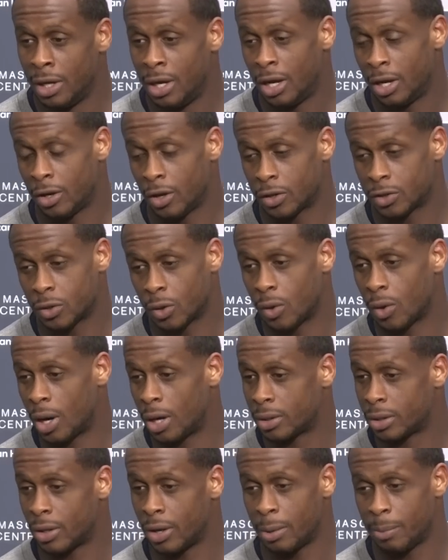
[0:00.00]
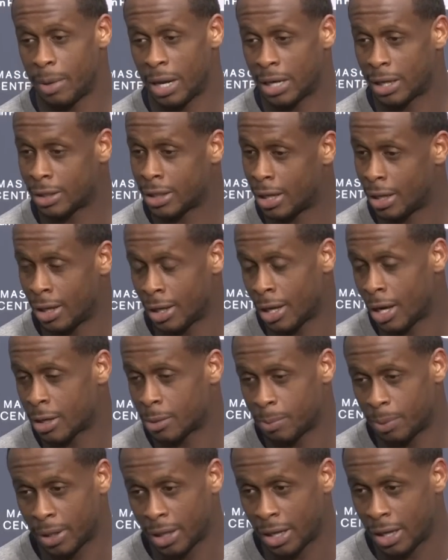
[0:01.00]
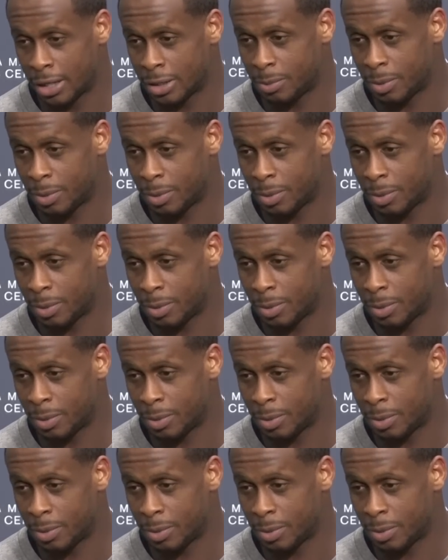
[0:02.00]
and also go out there and make a lot of plays,